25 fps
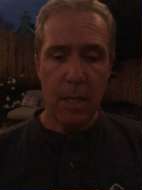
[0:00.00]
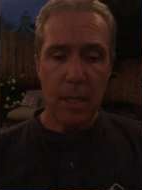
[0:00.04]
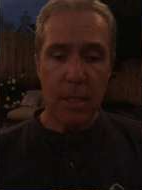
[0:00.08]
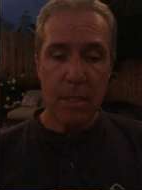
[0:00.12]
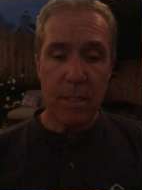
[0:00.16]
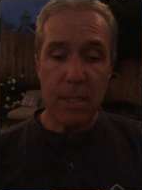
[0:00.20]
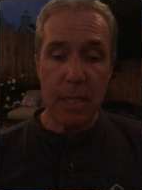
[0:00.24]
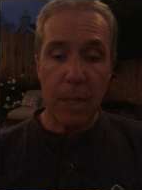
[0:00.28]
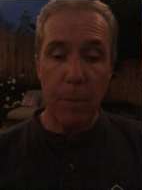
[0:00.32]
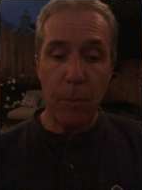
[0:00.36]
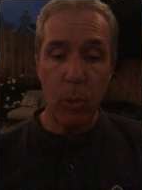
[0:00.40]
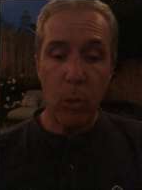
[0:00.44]

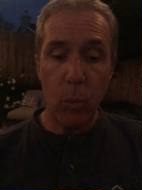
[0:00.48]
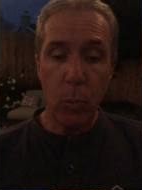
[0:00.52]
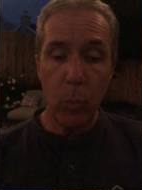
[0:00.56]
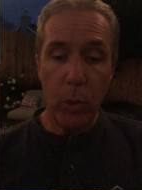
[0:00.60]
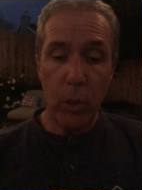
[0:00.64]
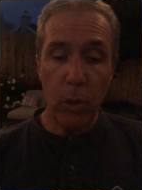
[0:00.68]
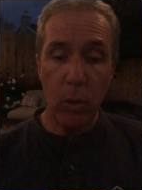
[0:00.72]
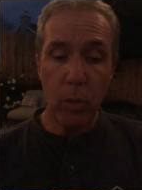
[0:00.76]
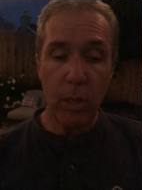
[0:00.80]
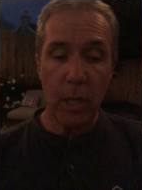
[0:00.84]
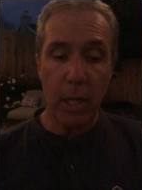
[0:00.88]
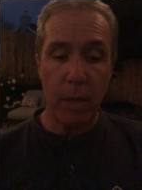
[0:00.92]
Someone
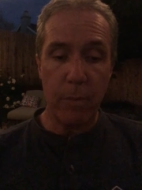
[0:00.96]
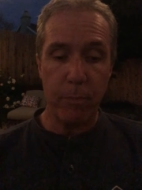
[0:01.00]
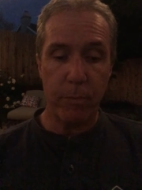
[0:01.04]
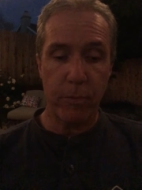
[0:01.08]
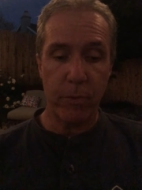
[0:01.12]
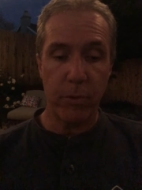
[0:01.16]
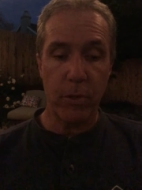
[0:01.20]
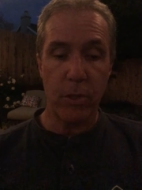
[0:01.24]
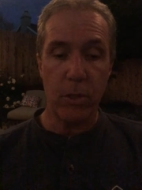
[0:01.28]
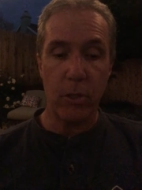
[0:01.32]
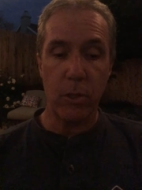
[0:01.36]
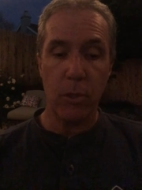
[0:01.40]
will come
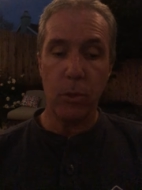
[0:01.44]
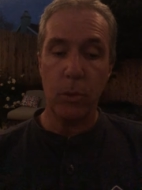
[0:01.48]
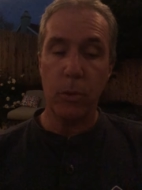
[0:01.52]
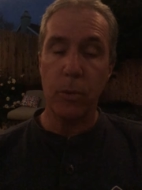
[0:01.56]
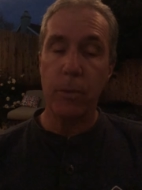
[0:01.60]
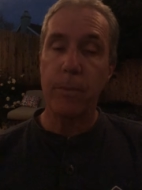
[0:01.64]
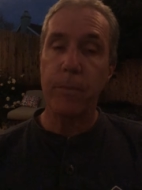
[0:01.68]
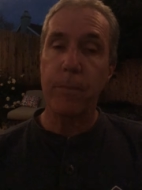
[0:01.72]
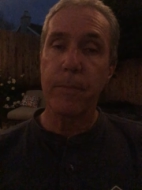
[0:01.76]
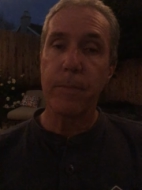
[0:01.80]
for you.